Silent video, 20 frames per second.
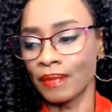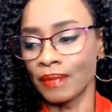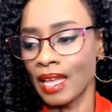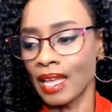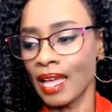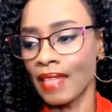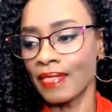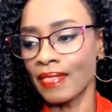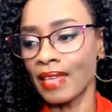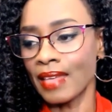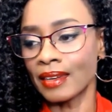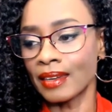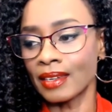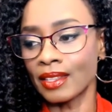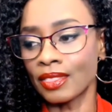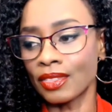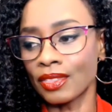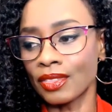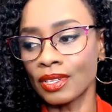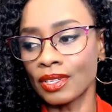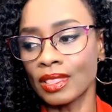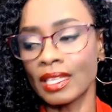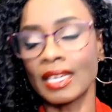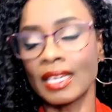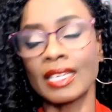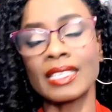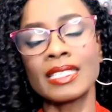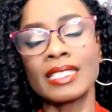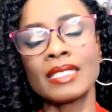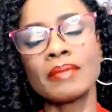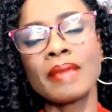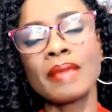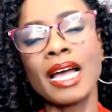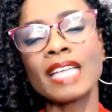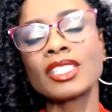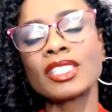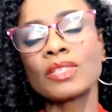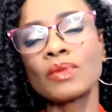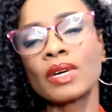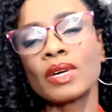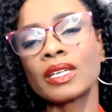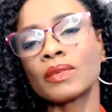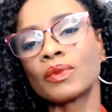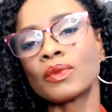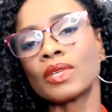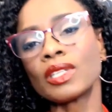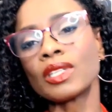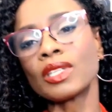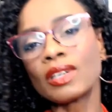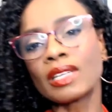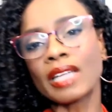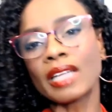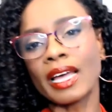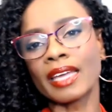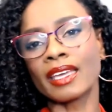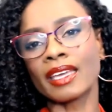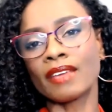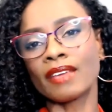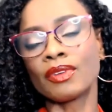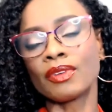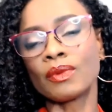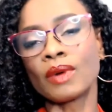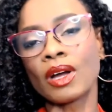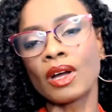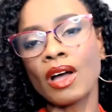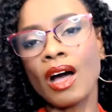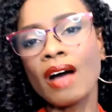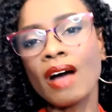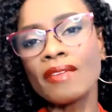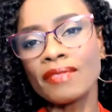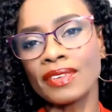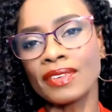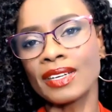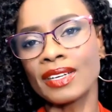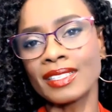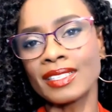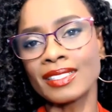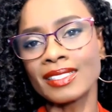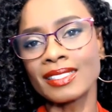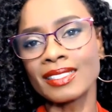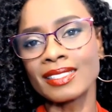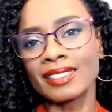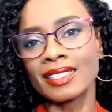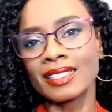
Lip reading: And then the third thing is, imagine what it would look like if you were confident